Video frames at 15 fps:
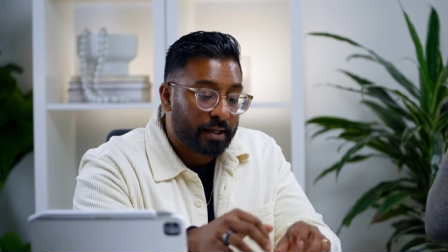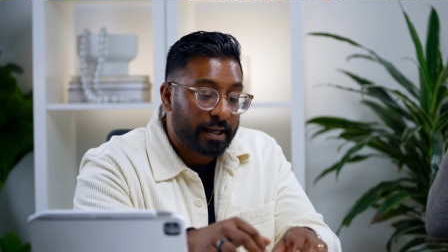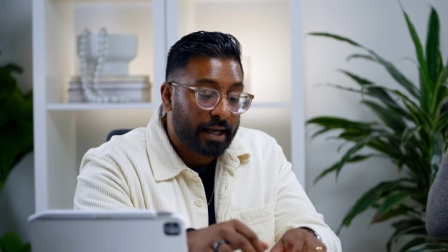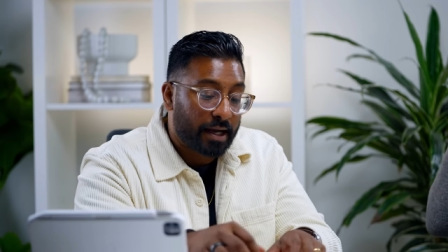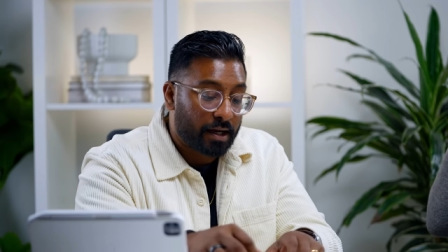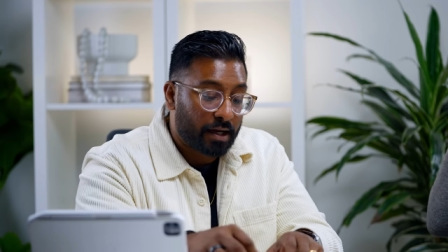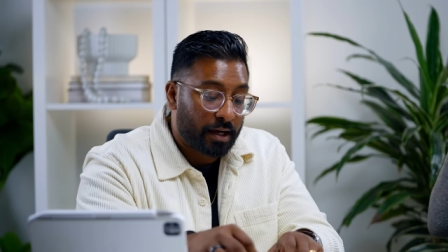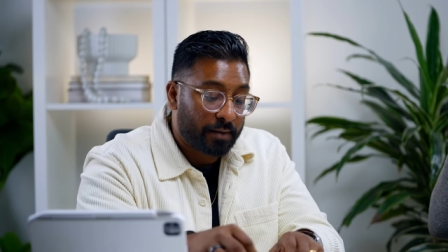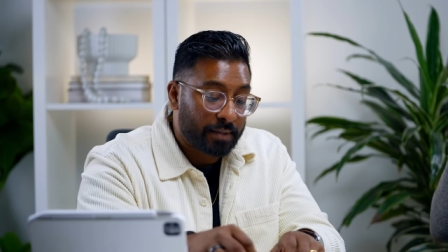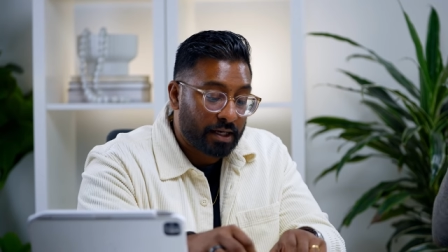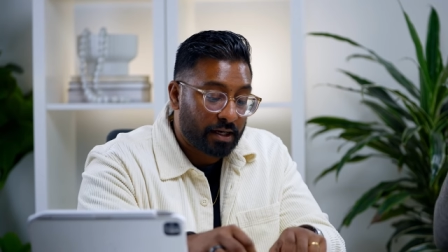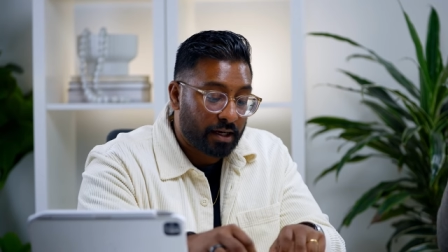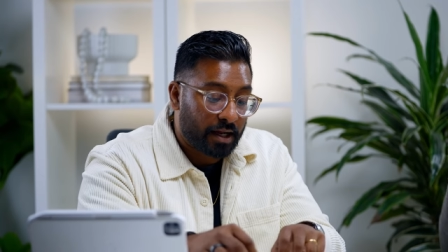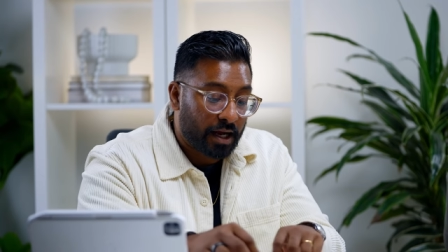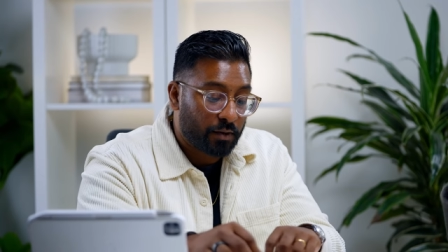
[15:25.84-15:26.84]
Yeah, I
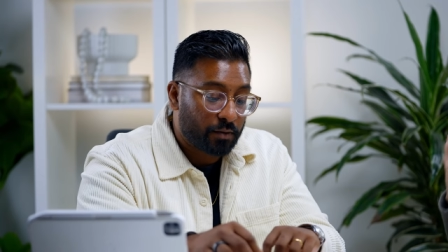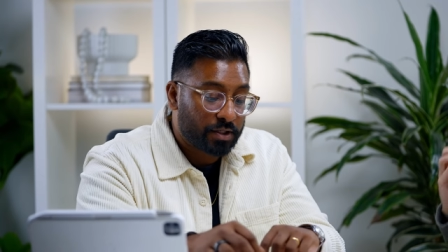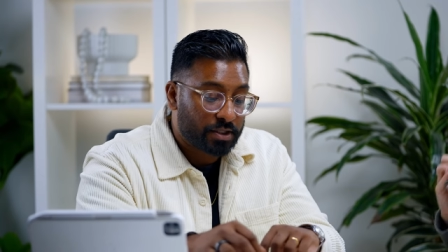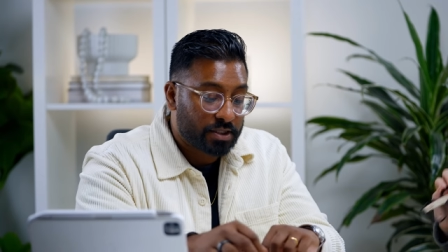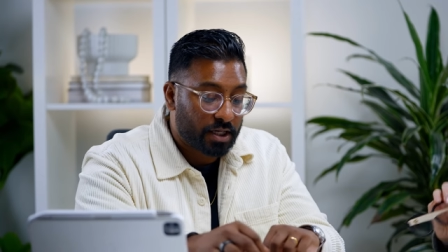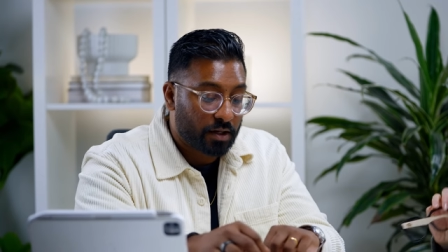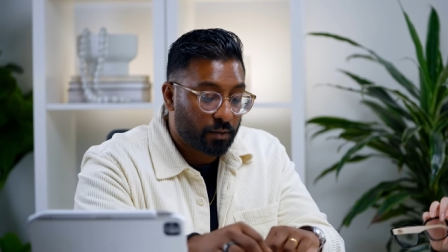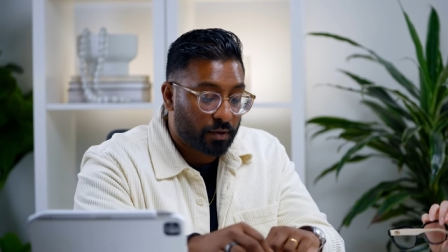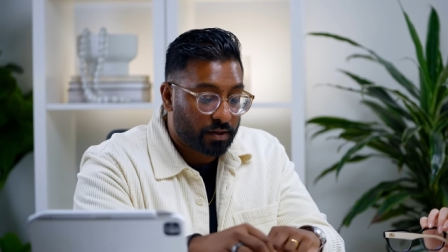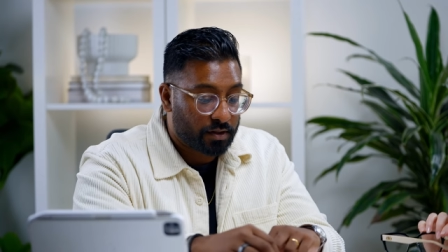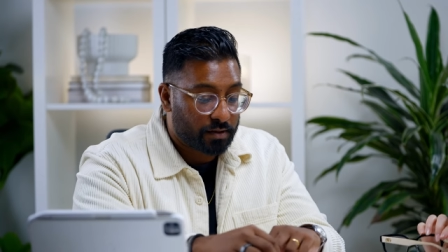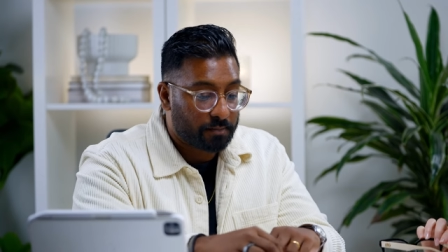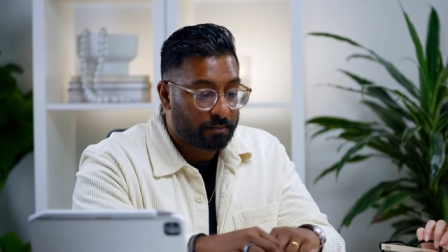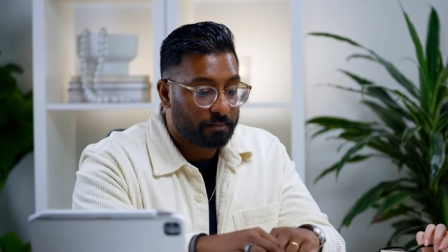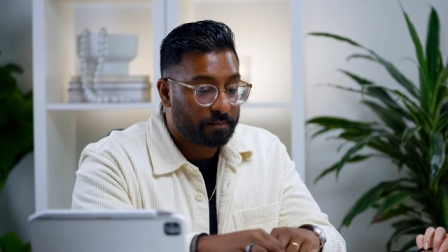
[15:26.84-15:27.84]
mean, I would say one of
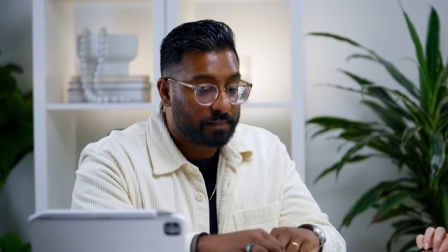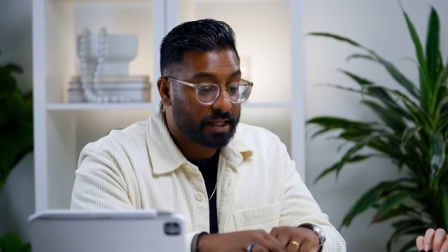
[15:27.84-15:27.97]
the